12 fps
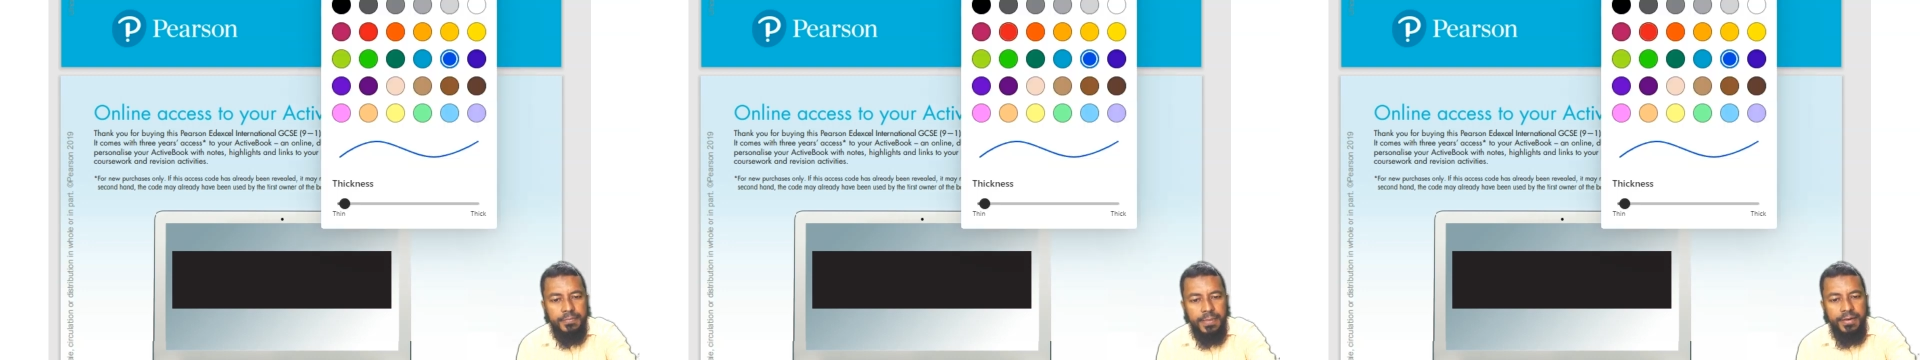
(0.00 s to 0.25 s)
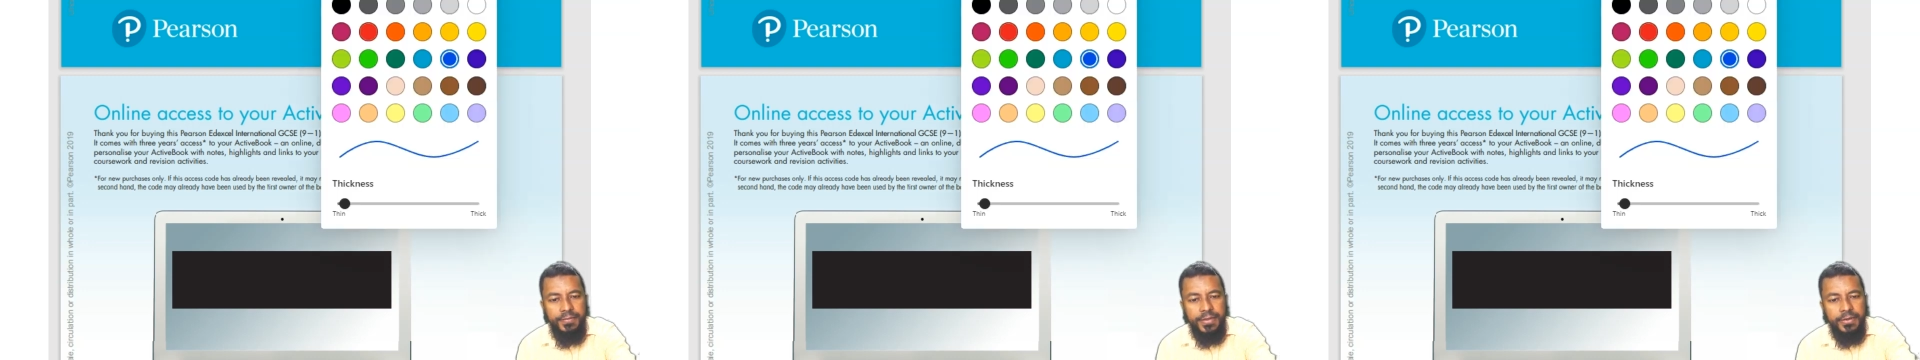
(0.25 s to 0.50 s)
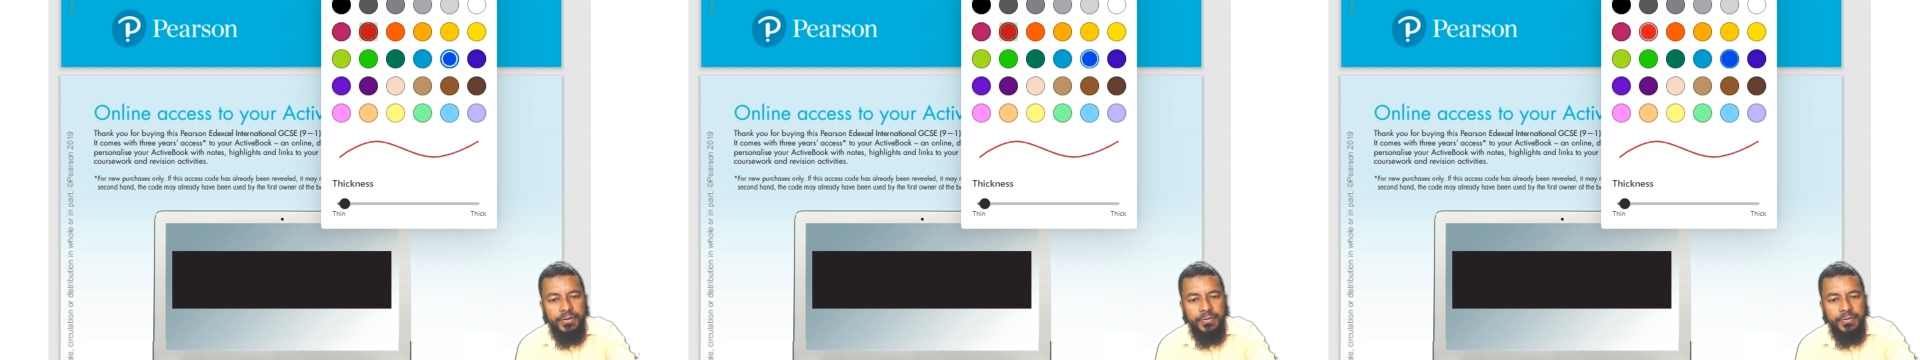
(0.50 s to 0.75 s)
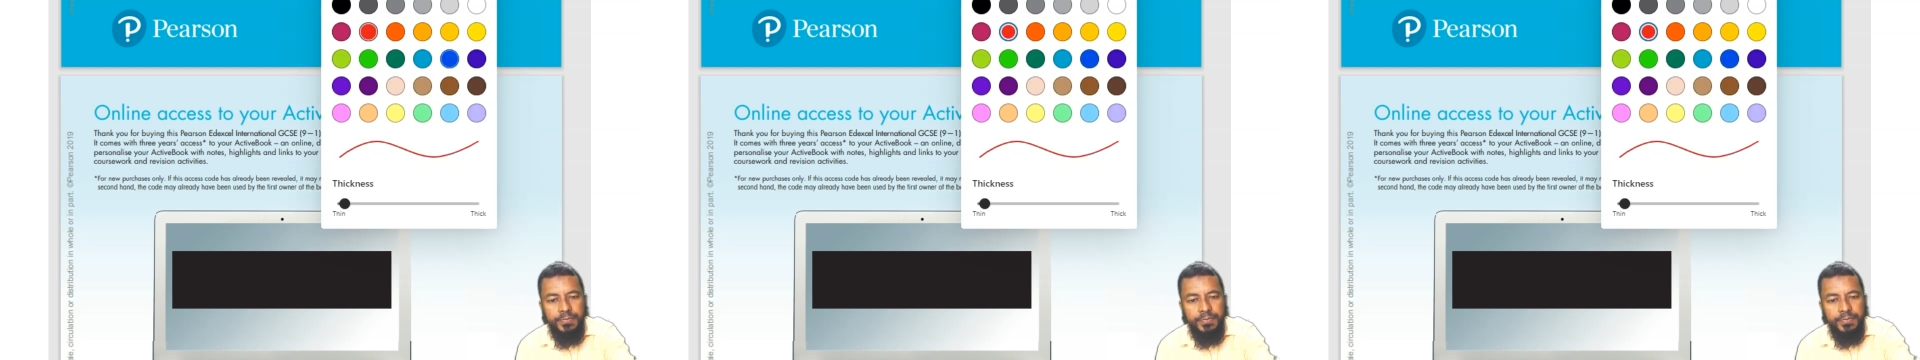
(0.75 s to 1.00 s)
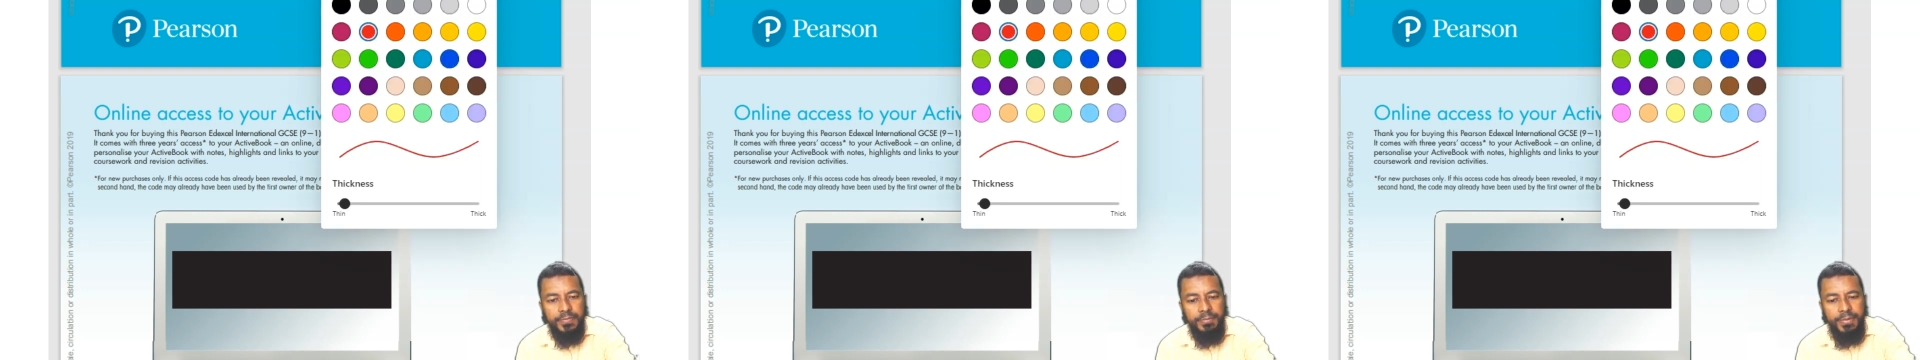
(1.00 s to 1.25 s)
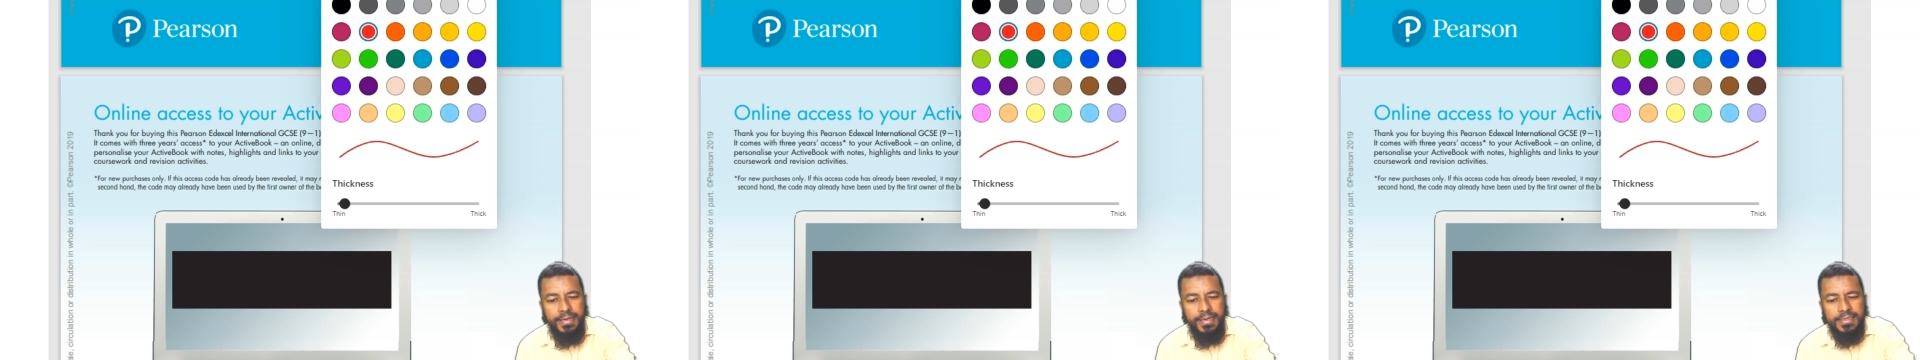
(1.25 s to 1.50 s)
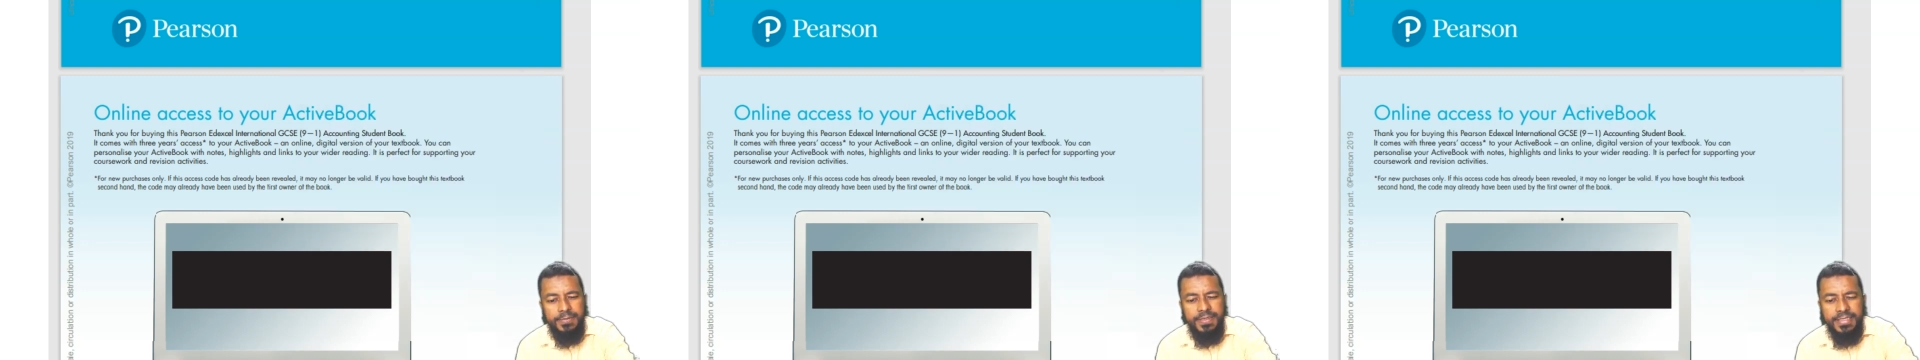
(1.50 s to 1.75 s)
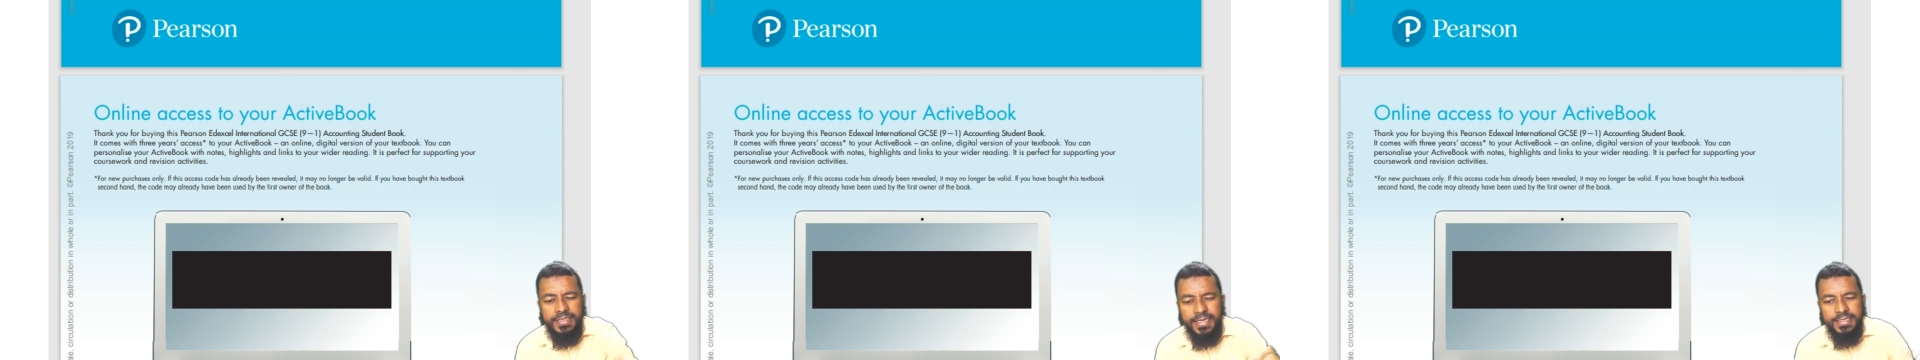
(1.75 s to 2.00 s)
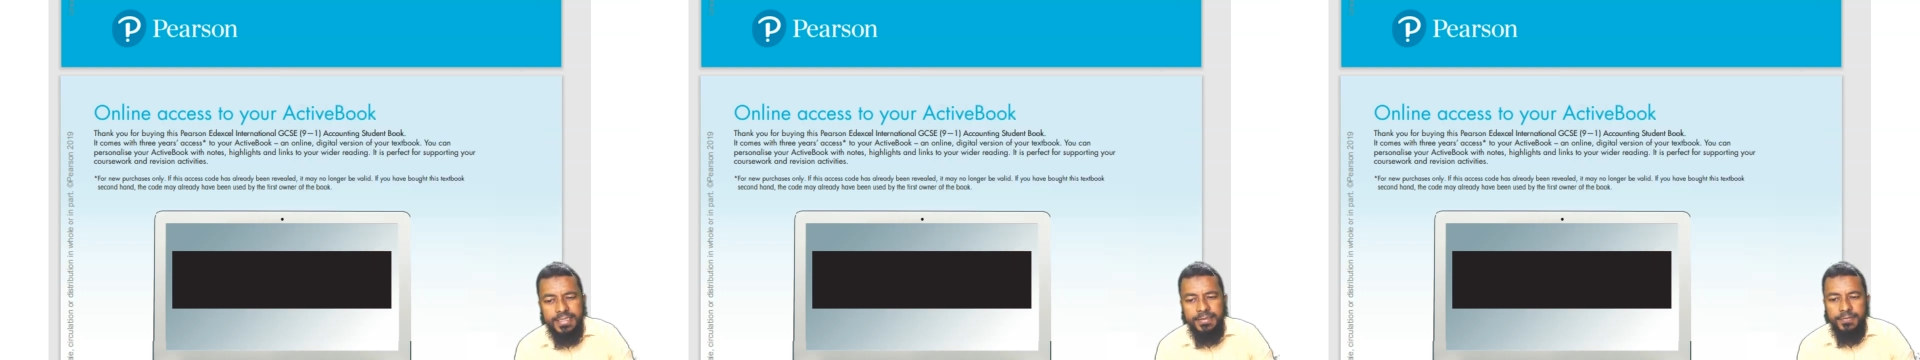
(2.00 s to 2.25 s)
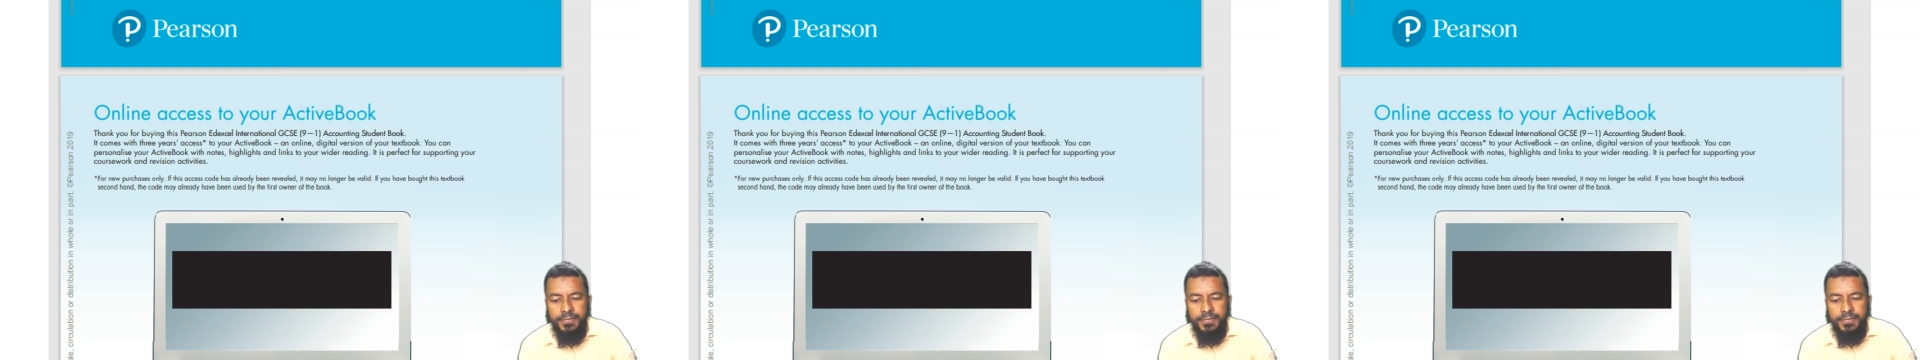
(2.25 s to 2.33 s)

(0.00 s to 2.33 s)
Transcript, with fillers: There we go. The pen has been taken